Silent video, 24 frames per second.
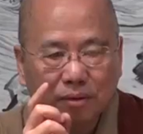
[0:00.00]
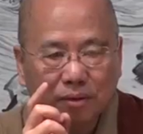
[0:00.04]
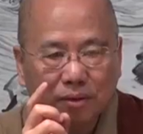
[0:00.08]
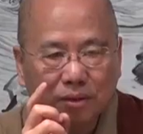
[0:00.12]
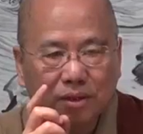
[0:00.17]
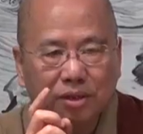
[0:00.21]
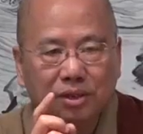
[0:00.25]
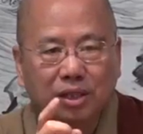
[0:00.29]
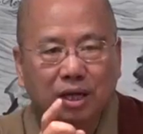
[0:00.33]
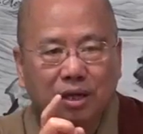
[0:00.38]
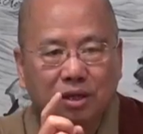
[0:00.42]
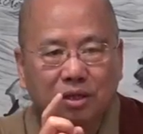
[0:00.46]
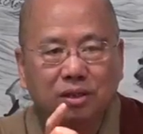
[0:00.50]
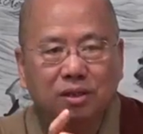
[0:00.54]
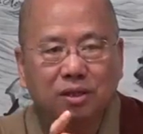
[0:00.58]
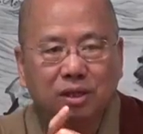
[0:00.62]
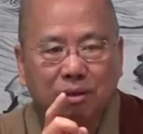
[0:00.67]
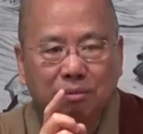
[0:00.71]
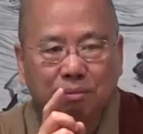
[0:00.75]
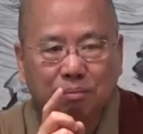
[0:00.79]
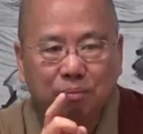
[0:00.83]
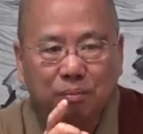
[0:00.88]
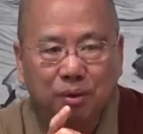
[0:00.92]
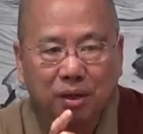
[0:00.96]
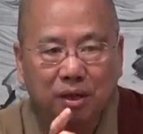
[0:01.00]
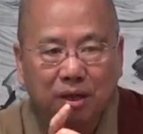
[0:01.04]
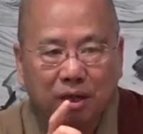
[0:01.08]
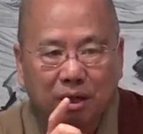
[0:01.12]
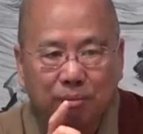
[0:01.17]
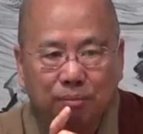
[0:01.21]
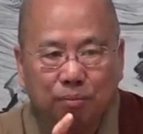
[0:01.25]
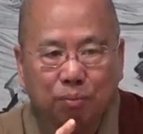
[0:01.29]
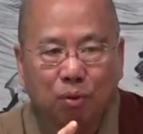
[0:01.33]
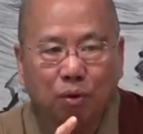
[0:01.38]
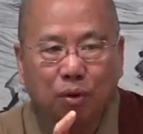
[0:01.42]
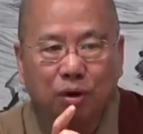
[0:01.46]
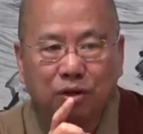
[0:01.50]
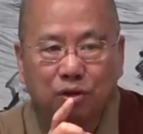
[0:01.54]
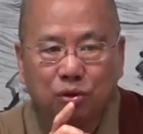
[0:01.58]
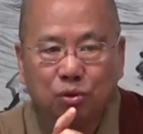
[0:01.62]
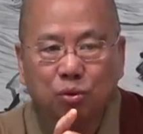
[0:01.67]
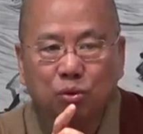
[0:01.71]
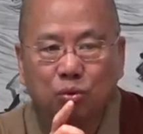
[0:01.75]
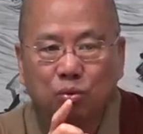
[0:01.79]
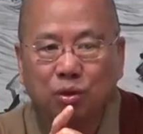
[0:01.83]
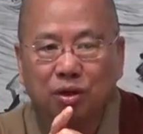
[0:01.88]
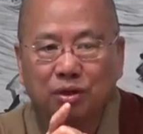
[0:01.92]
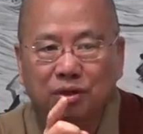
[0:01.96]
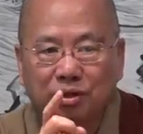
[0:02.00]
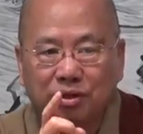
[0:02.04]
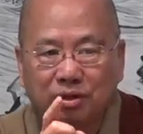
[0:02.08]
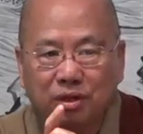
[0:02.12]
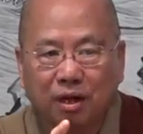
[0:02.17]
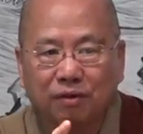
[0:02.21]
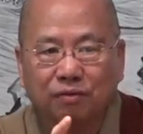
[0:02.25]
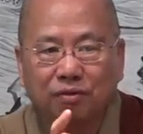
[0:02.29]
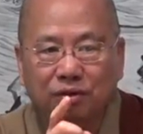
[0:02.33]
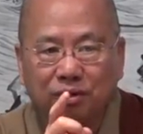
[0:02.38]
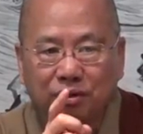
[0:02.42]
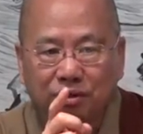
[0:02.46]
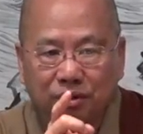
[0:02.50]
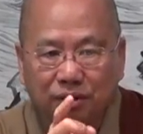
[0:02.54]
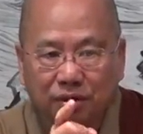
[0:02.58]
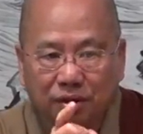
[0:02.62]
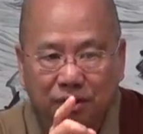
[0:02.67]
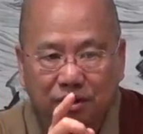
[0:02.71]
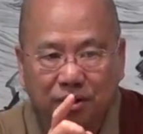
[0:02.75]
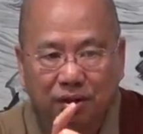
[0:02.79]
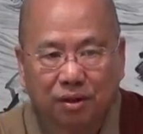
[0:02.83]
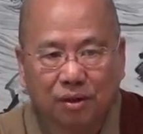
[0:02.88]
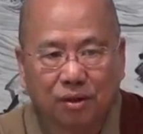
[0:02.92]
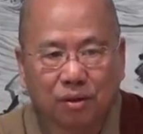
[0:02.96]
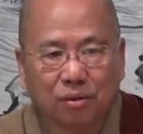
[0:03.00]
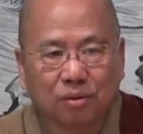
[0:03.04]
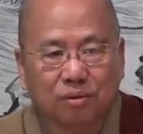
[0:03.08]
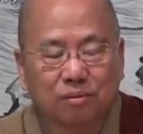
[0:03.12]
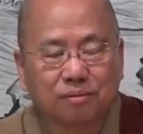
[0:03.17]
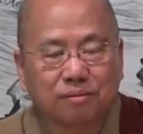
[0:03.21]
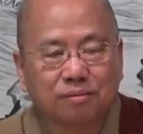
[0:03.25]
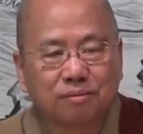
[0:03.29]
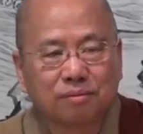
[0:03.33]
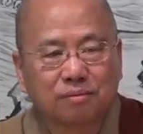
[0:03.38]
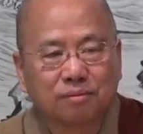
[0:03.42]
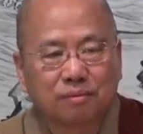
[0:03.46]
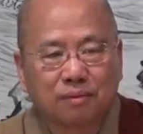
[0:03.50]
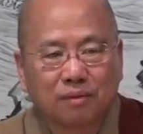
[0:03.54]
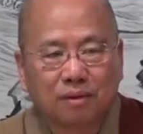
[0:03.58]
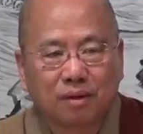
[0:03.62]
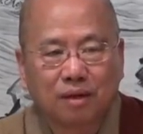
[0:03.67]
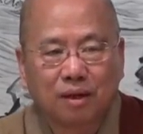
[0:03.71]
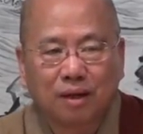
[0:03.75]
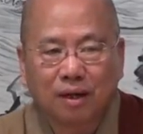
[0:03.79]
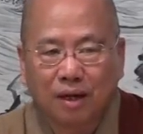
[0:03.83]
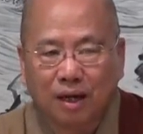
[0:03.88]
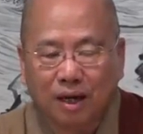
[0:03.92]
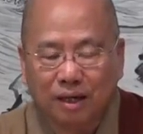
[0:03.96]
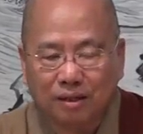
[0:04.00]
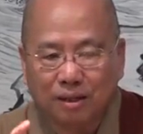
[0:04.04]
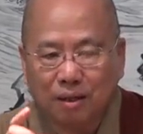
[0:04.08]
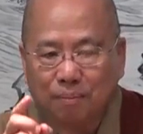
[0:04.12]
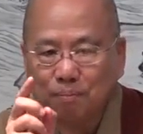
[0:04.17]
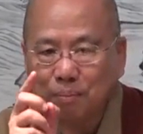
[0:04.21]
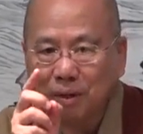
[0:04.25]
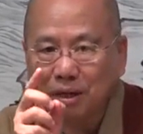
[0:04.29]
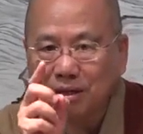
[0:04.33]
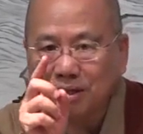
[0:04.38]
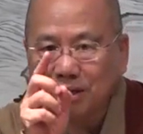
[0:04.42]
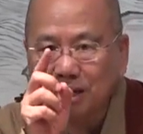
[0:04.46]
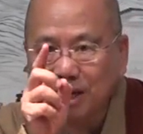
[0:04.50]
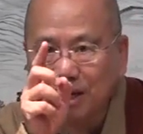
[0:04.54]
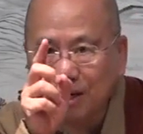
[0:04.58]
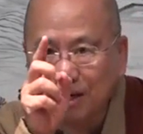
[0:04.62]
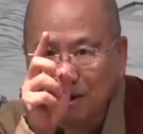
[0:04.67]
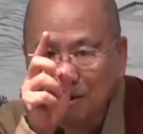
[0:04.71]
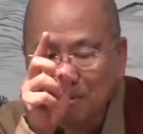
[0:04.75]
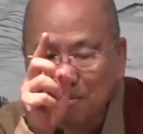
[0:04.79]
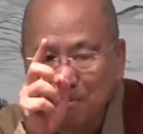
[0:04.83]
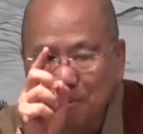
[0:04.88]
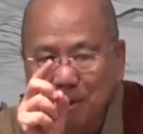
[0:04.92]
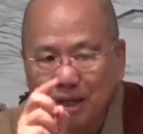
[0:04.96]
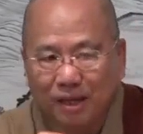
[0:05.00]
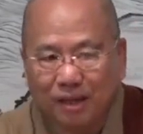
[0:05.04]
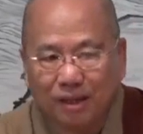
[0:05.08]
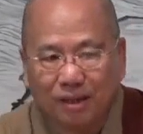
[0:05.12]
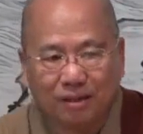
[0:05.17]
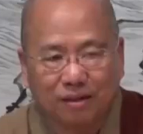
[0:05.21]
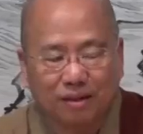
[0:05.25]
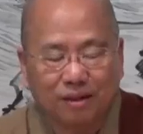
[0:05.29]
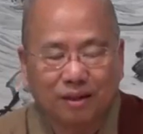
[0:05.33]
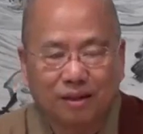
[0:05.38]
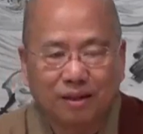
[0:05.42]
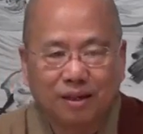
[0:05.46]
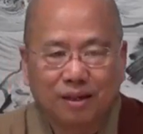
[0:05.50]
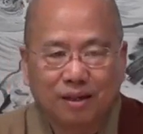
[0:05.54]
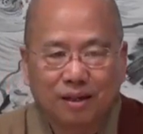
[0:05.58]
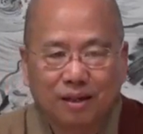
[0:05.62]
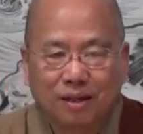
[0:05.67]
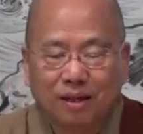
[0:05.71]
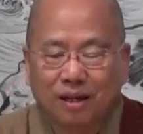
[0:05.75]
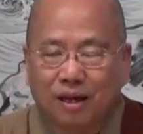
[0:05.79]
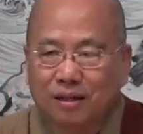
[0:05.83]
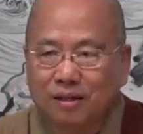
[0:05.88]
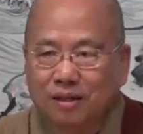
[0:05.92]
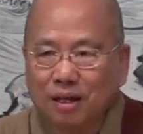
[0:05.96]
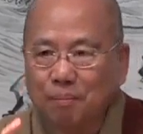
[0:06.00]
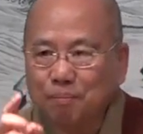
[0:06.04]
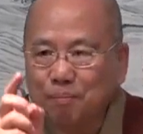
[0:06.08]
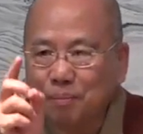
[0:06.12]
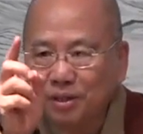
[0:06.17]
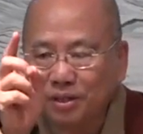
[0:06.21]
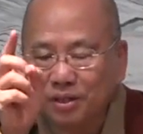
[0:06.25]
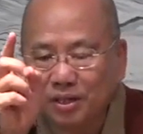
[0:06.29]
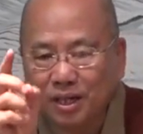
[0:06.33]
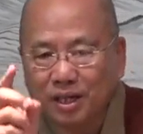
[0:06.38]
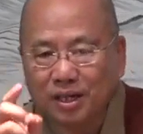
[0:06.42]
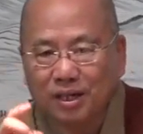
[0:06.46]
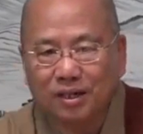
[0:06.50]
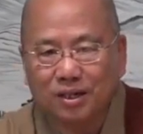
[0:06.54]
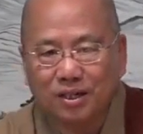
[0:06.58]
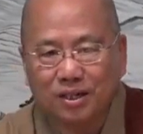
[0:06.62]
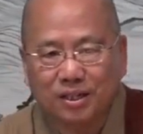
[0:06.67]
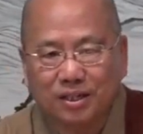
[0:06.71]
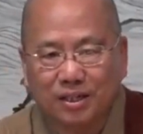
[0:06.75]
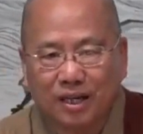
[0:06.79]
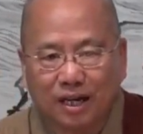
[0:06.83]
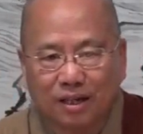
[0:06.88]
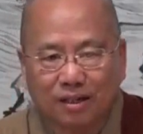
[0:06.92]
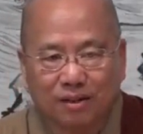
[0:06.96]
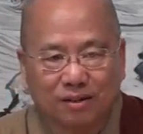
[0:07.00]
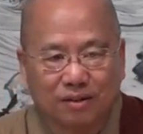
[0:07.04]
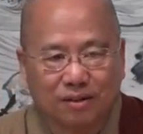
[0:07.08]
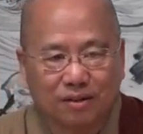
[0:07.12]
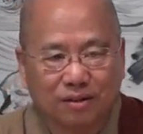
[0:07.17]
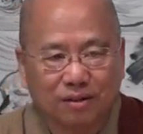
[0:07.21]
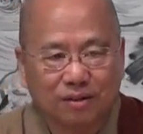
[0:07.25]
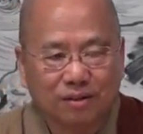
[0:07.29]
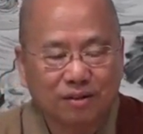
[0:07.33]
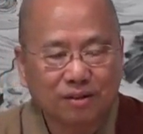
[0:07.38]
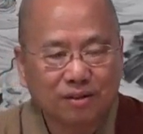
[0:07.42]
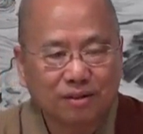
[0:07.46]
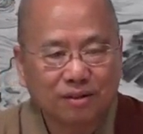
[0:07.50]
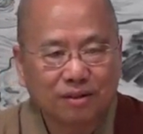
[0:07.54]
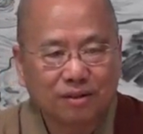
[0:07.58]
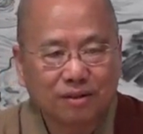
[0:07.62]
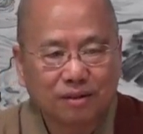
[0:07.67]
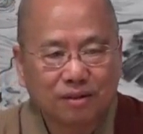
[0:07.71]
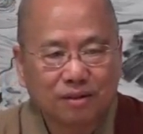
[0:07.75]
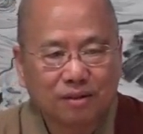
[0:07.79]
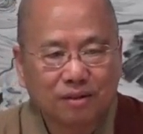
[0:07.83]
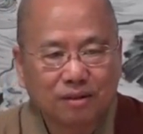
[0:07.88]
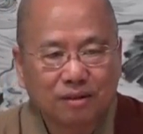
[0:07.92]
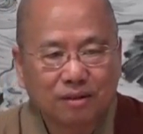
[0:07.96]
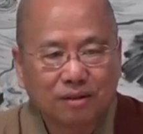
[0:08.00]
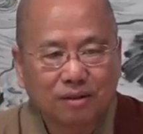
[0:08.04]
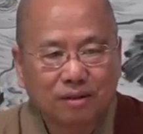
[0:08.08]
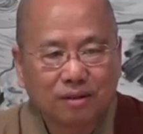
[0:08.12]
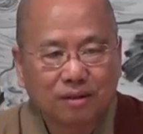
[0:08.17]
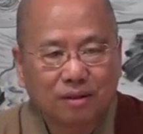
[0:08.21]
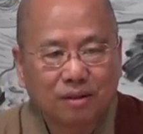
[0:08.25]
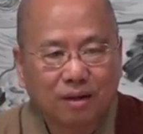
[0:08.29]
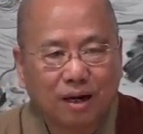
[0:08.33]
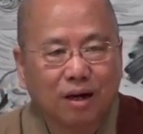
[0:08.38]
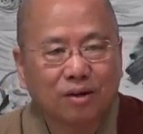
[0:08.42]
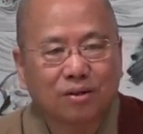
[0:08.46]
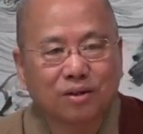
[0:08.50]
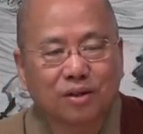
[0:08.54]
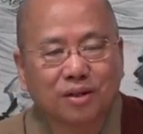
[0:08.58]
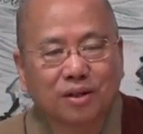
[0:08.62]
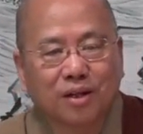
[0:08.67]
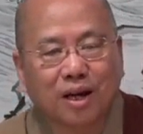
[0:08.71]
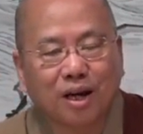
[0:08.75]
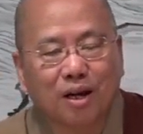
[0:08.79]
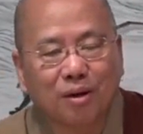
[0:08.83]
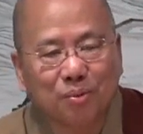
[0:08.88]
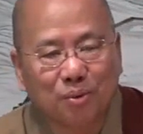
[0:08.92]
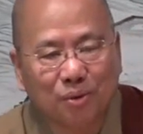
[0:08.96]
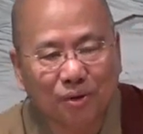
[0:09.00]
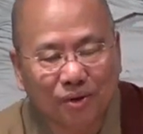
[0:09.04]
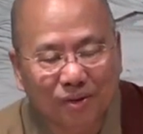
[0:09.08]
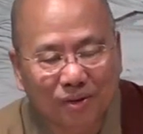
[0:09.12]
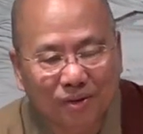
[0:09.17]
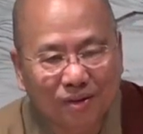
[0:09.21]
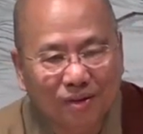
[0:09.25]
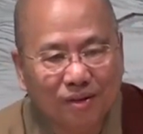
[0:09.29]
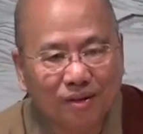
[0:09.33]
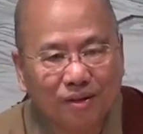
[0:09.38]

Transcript: 16 billion point 217 years ago, at that particular minute, at that particular second, how does it help you?